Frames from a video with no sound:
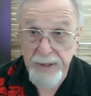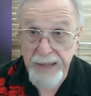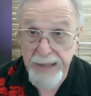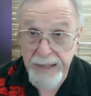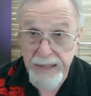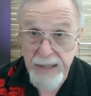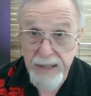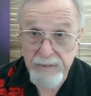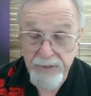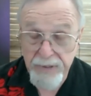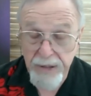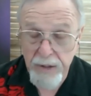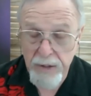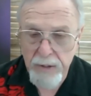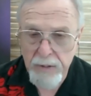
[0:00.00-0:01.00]
income
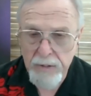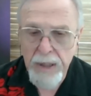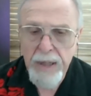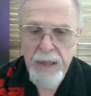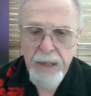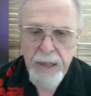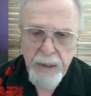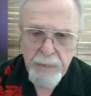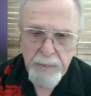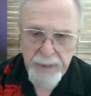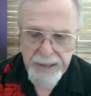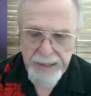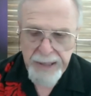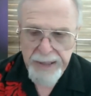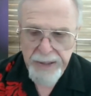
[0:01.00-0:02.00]
flow,
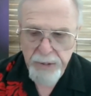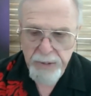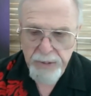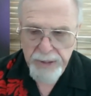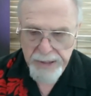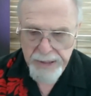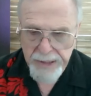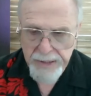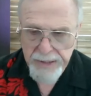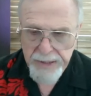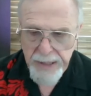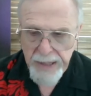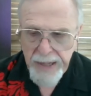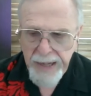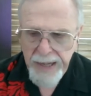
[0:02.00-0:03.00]
but they do
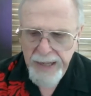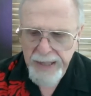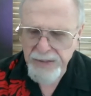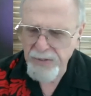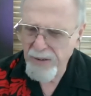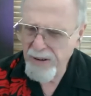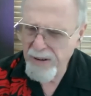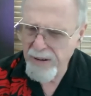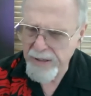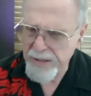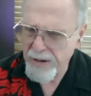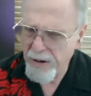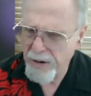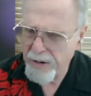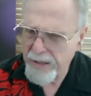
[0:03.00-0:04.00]
exist. As far
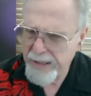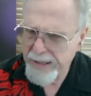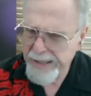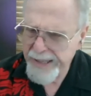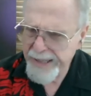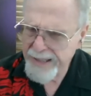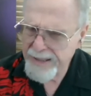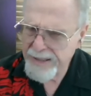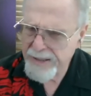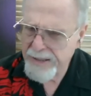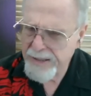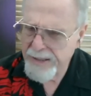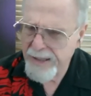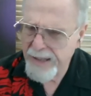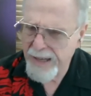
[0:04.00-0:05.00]
as
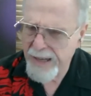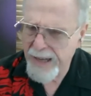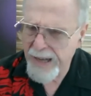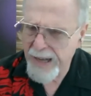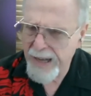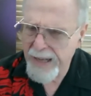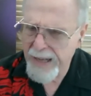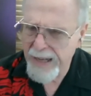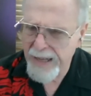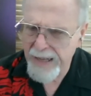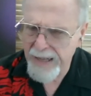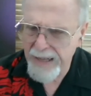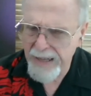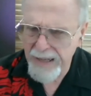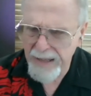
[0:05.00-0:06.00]
architects,
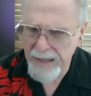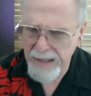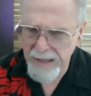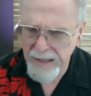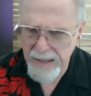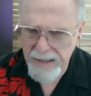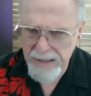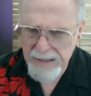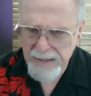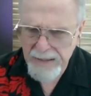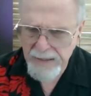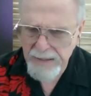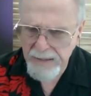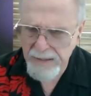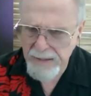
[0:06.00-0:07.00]
I,
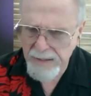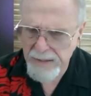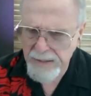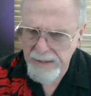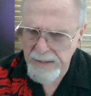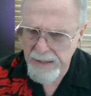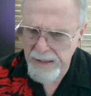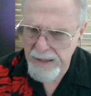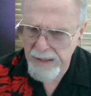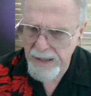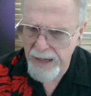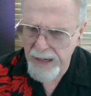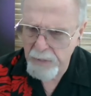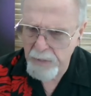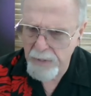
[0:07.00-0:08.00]

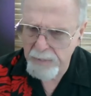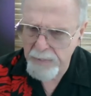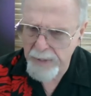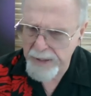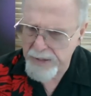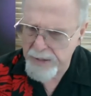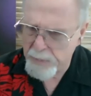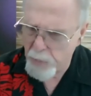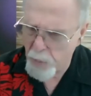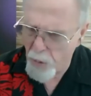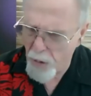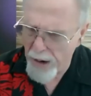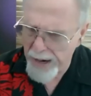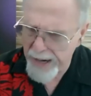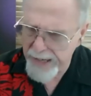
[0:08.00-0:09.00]
I wouldn't be
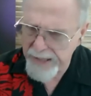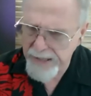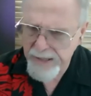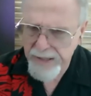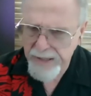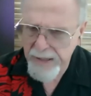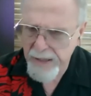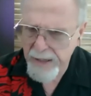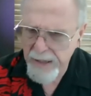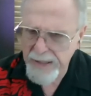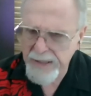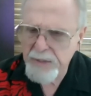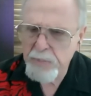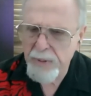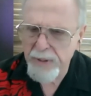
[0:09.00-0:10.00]
surprised.
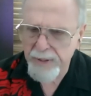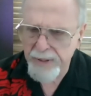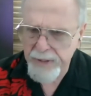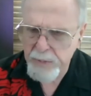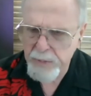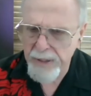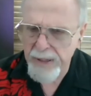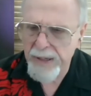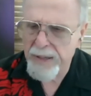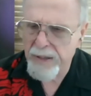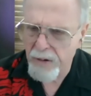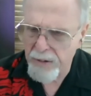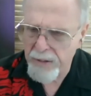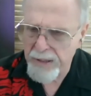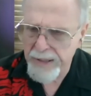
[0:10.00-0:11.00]
Let's put it this way. An
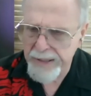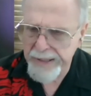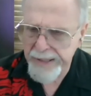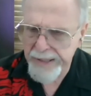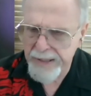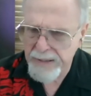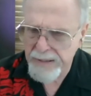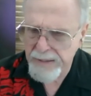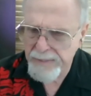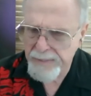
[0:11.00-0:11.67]
architect